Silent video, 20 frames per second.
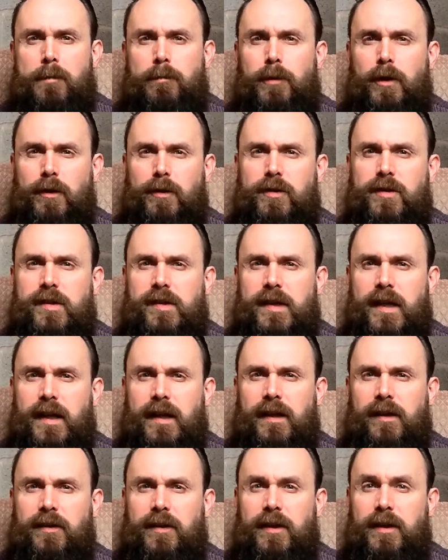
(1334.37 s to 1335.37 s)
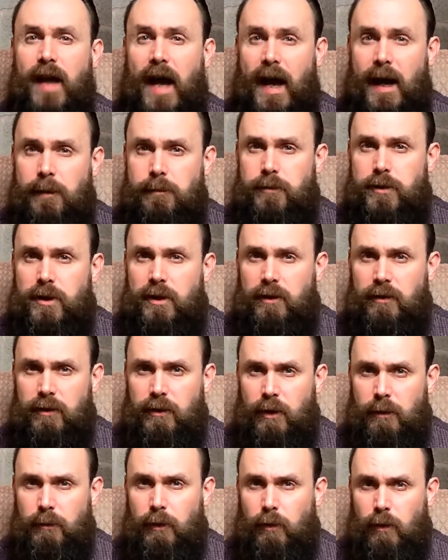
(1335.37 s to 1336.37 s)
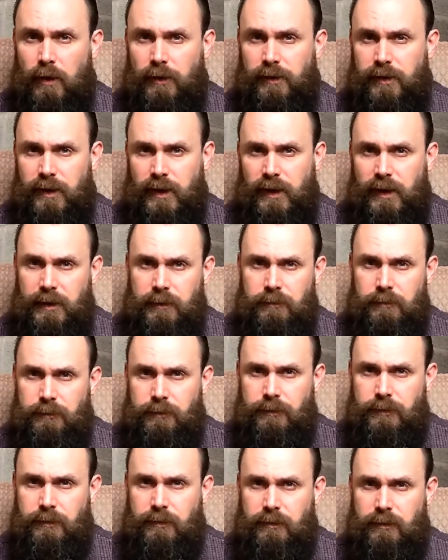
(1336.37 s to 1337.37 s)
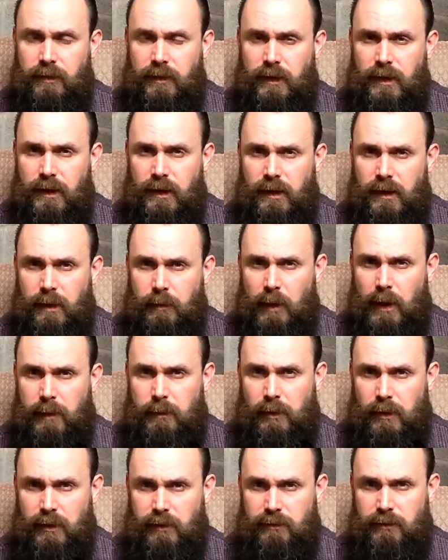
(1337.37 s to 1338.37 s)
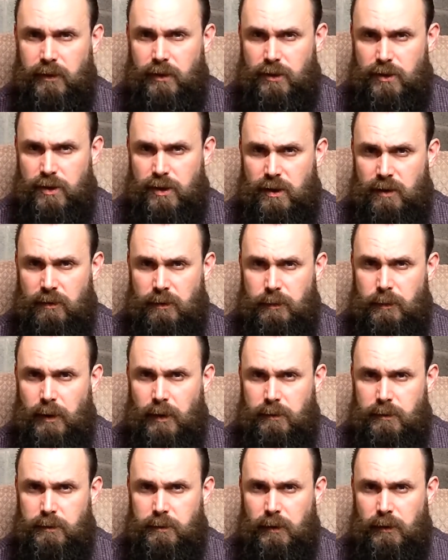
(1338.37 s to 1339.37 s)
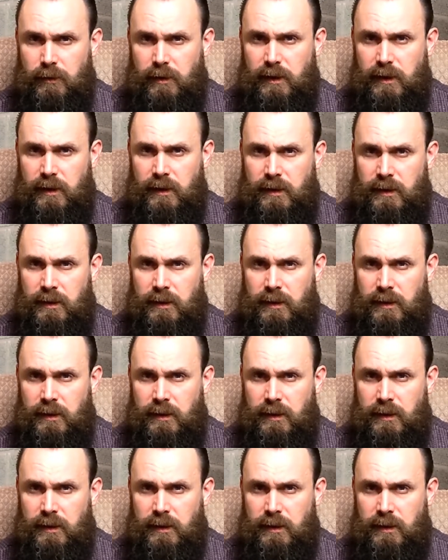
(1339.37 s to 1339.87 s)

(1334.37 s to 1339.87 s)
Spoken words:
But the absolute number one thing about my first year in pipe smoking,